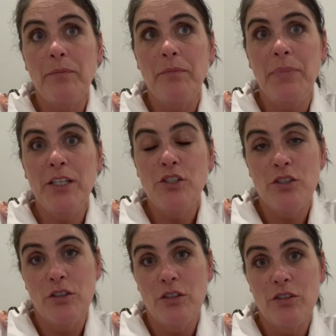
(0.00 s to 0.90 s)
Be
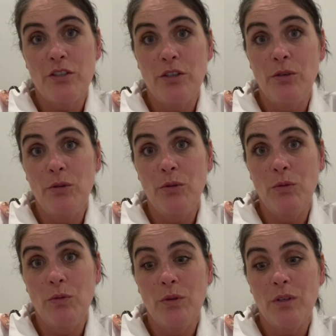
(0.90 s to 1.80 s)
sure
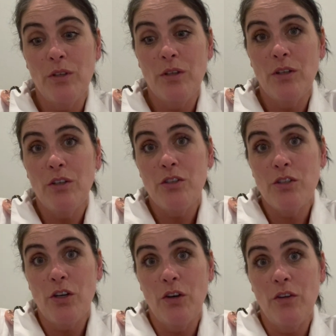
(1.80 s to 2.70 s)
to
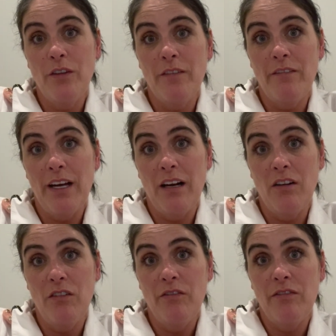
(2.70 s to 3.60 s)
turn the
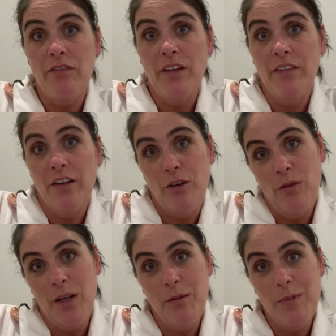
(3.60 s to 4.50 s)
valve in the
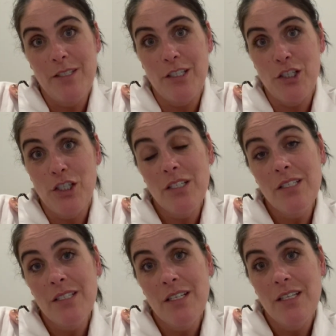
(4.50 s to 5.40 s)
correct
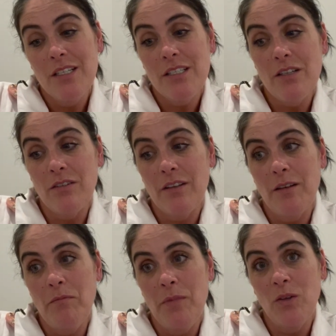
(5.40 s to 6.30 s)
position so that the
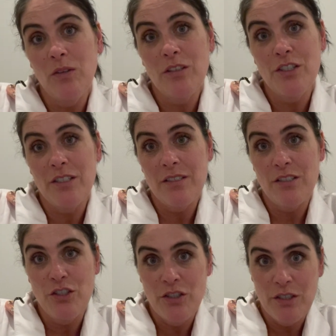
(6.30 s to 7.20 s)
milk
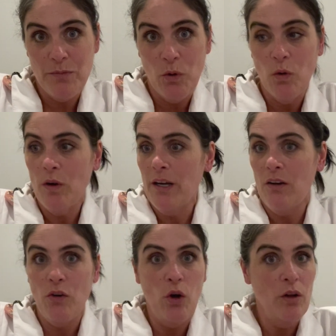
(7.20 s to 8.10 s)
doesn't just pour
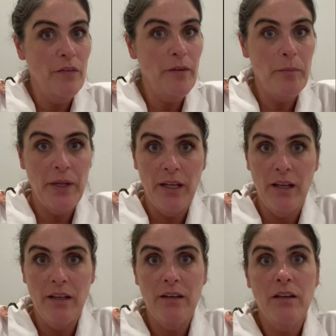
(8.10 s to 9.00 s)
out all in the
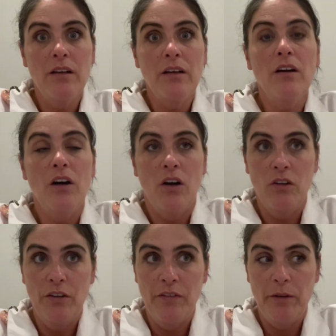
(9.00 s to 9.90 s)
bed,
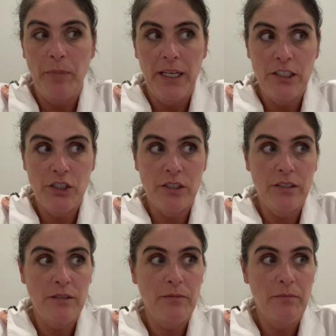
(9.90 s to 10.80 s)
all over the
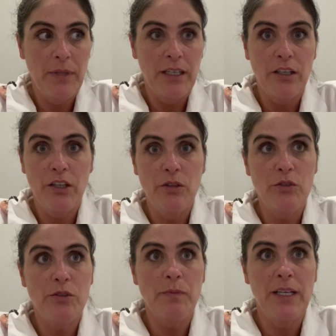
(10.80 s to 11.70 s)
patient, make a
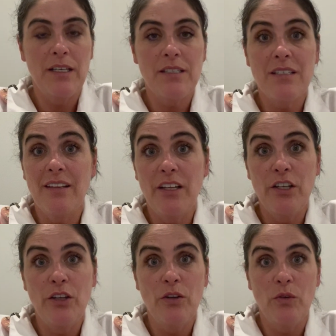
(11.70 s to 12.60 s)
huge mess, and
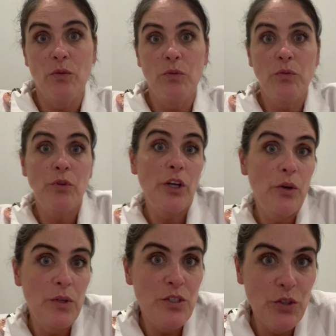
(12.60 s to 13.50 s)
then you don't know
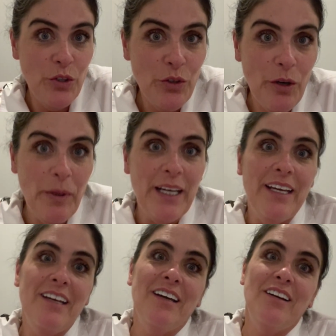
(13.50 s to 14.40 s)
until you go back
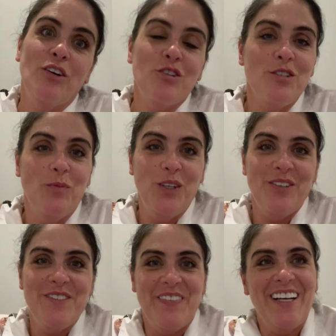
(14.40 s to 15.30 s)
in or someone
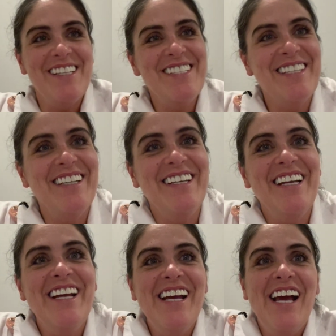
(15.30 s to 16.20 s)
else finds it.
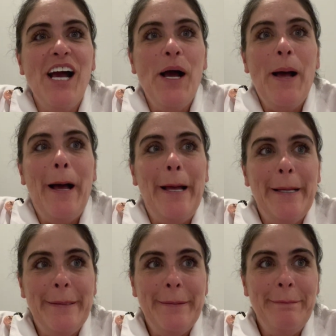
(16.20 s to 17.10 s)

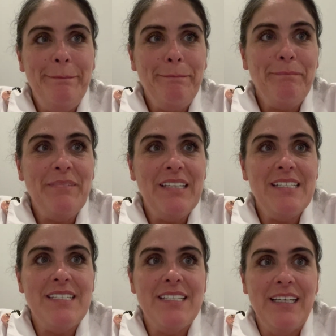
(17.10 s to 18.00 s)

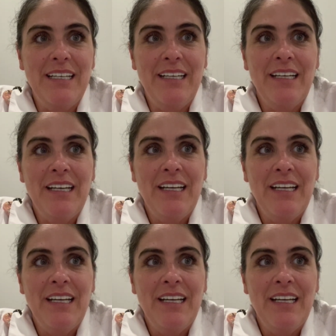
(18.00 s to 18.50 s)
Let's see.